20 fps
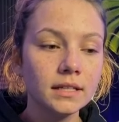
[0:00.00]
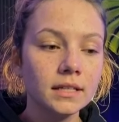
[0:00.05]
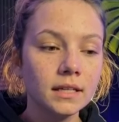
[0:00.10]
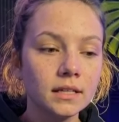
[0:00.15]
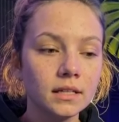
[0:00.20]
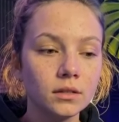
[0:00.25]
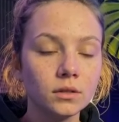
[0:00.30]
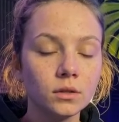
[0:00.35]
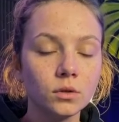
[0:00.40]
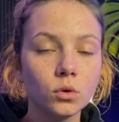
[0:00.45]

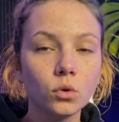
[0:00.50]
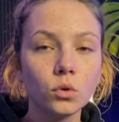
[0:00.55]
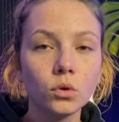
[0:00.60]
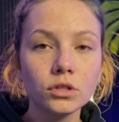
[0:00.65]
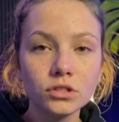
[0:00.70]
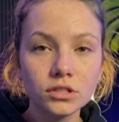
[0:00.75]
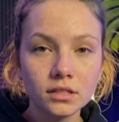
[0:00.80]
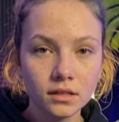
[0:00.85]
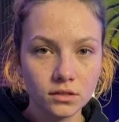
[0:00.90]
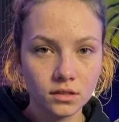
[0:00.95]
another
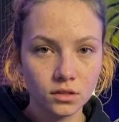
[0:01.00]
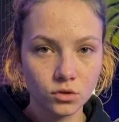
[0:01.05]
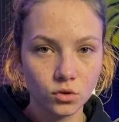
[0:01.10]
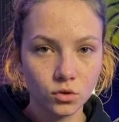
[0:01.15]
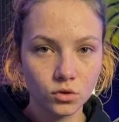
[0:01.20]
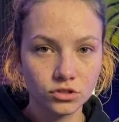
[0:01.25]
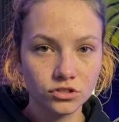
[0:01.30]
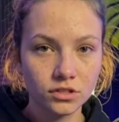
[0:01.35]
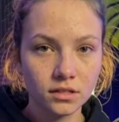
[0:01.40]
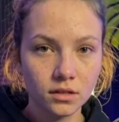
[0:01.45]
course, another
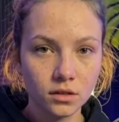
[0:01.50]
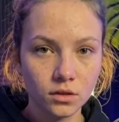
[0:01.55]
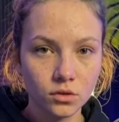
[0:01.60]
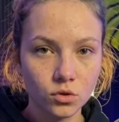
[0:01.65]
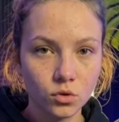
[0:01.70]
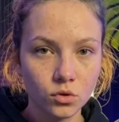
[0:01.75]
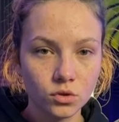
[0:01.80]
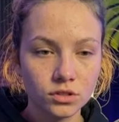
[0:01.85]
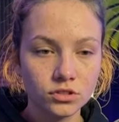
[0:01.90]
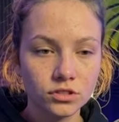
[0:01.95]
course, another
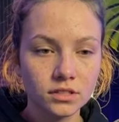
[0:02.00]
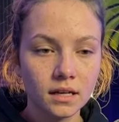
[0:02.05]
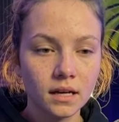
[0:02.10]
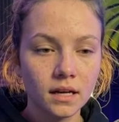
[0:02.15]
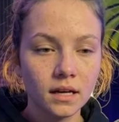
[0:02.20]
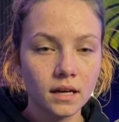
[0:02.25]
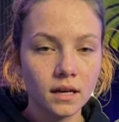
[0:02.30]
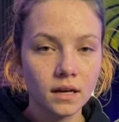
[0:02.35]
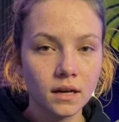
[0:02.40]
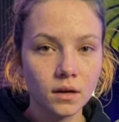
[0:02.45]
course,
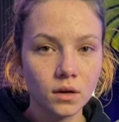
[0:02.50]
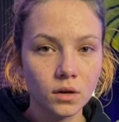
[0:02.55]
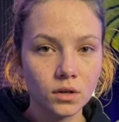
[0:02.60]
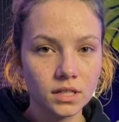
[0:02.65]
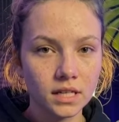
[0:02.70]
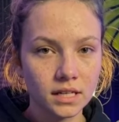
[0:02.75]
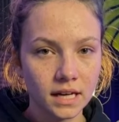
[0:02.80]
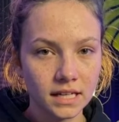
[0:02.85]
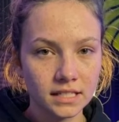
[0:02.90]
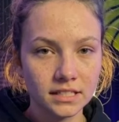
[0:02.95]

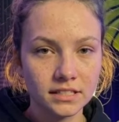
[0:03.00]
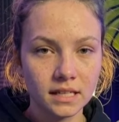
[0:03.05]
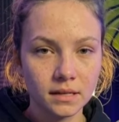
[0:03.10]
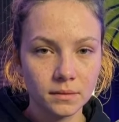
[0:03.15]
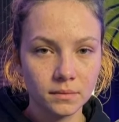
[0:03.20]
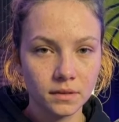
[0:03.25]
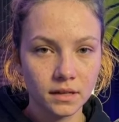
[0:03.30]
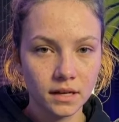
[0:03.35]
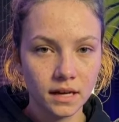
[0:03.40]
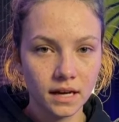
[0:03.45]
organize
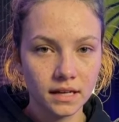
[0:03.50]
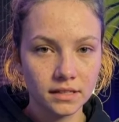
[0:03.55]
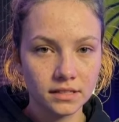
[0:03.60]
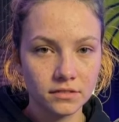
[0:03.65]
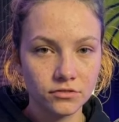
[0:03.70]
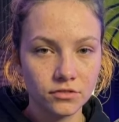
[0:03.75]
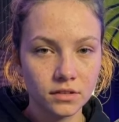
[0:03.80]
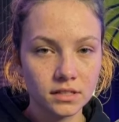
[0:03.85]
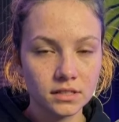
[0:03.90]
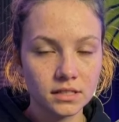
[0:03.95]
them, add
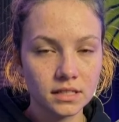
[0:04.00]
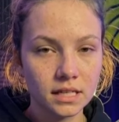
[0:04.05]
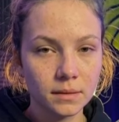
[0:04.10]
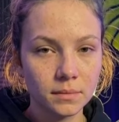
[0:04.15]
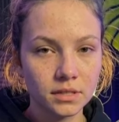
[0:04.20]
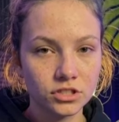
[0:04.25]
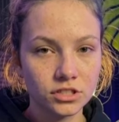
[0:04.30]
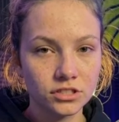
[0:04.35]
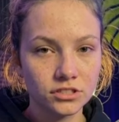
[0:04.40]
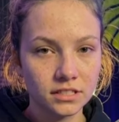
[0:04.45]
different
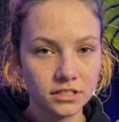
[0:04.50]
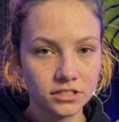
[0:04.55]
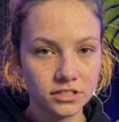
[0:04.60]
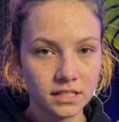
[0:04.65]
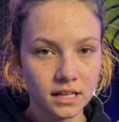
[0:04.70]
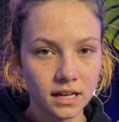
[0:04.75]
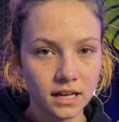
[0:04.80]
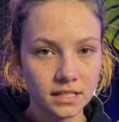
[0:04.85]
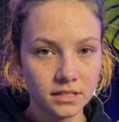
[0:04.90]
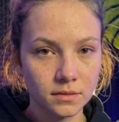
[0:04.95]
images
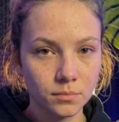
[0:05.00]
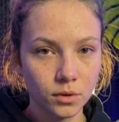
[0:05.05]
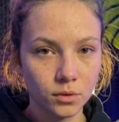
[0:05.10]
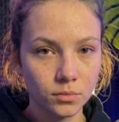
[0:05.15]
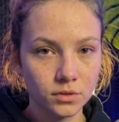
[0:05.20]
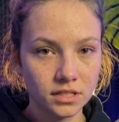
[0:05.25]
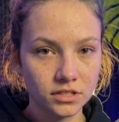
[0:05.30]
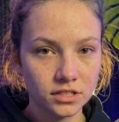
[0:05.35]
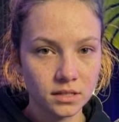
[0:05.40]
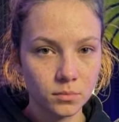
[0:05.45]
inside,
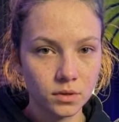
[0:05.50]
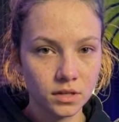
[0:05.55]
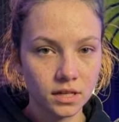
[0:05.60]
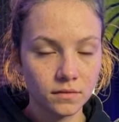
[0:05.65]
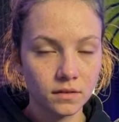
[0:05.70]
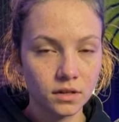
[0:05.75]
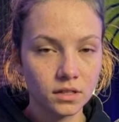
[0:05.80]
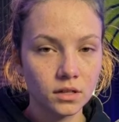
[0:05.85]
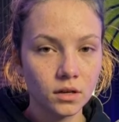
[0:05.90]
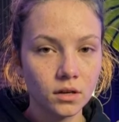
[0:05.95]
publish them
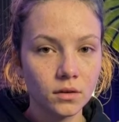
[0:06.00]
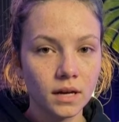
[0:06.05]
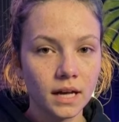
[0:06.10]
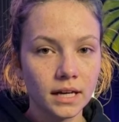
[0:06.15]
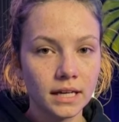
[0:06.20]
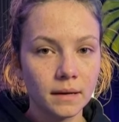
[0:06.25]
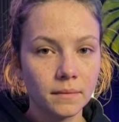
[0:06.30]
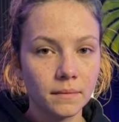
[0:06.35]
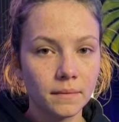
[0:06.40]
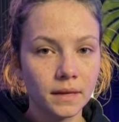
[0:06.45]
whenever you're
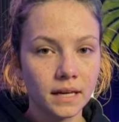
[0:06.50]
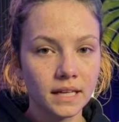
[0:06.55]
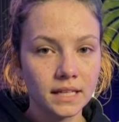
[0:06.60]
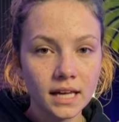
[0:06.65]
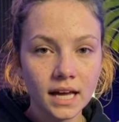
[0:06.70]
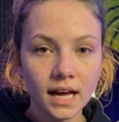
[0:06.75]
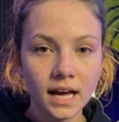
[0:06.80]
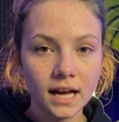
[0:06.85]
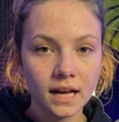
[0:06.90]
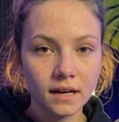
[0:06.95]
ready, and
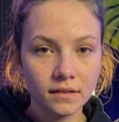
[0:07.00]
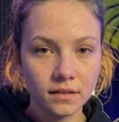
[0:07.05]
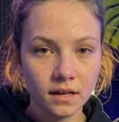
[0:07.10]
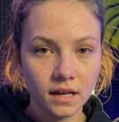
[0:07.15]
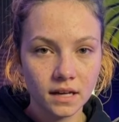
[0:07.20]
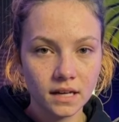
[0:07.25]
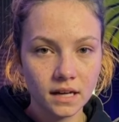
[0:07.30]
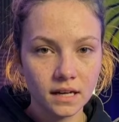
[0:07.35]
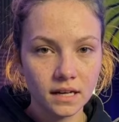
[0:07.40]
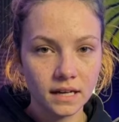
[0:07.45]
have
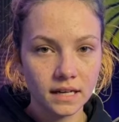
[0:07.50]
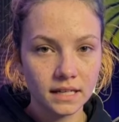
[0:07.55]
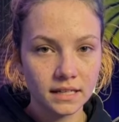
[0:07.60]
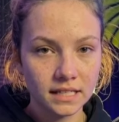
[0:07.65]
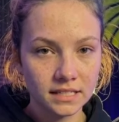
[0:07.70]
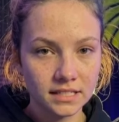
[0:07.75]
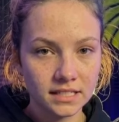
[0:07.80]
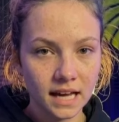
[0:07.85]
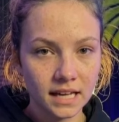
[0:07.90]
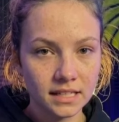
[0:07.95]
an
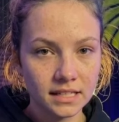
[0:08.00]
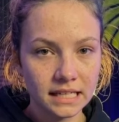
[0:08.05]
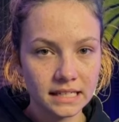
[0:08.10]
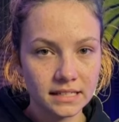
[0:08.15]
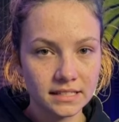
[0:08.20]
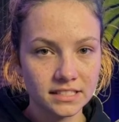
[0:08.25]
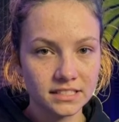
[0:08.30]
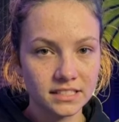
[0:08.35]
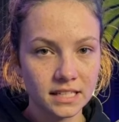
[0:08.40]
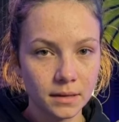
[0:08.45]
exactly
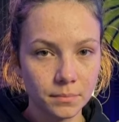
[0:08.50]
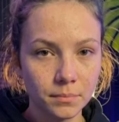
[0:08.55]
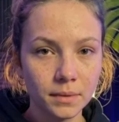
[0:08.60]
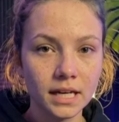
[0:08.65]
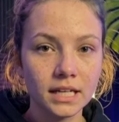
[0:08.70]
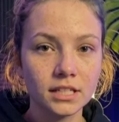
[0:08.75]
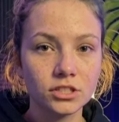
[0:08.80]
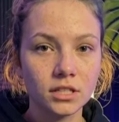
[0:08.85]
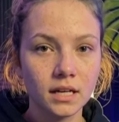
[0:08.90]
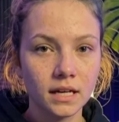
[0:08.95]
the same
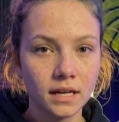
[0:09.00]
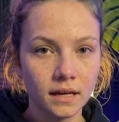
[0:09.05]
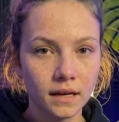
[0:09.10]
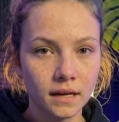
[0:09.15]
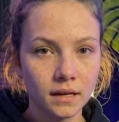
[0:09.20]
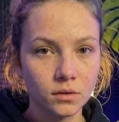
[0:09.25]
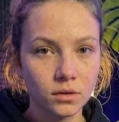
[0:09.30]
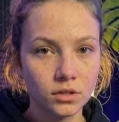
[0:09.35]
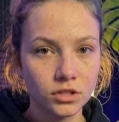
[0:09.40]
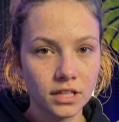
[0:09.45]
page
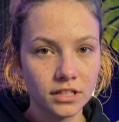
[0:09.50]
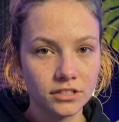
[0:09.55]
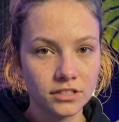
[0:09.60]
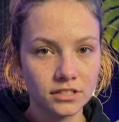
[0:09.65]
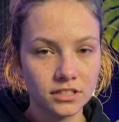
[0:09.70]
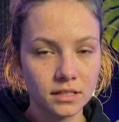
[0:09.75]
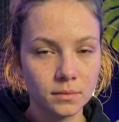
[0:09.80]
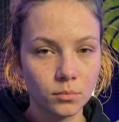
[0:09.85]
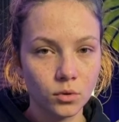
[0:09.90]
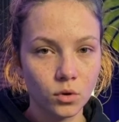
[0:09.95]
with just a
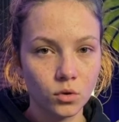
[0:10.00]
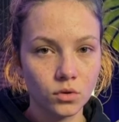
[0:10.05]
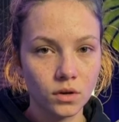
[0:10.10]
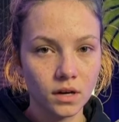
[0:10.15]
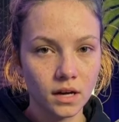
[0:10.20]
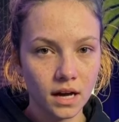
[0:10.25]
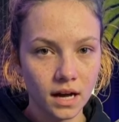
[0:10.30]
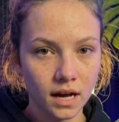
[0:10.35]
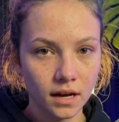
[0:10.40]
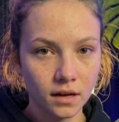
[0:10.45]
simple
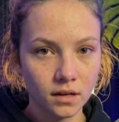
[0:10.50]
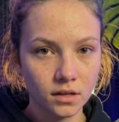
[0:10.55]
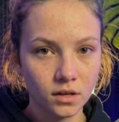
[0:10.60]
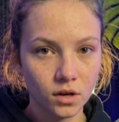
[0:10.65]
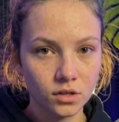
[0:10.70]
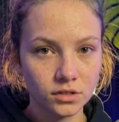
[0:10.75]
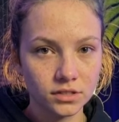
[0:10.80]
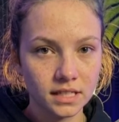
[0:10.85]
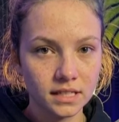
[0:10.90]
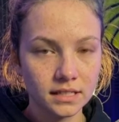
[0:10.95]
other
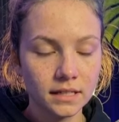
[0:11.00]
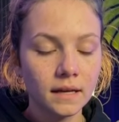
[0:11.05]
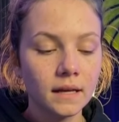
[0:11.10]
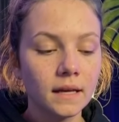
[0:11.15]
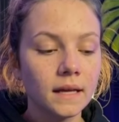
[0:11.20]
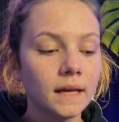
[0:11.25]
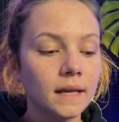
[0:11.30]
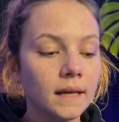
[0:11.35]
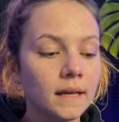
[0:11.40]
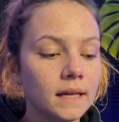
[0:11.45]
content.
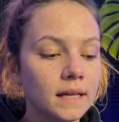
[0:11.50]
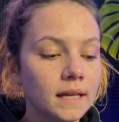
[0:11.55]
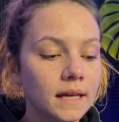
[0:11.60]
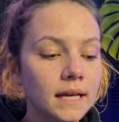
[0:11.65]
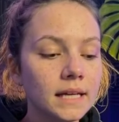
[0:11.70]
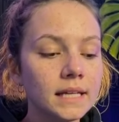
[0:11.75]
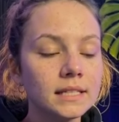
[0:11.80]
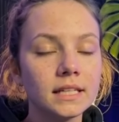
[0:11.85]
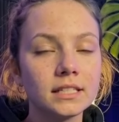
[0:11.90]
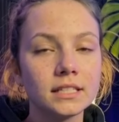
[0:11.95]

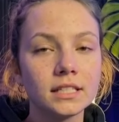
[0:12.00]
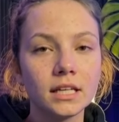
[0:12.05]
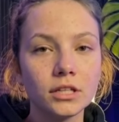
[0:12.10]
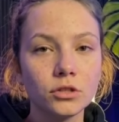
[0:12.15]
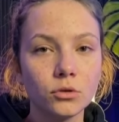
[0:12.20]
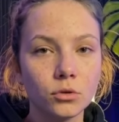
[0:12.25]
And in this case,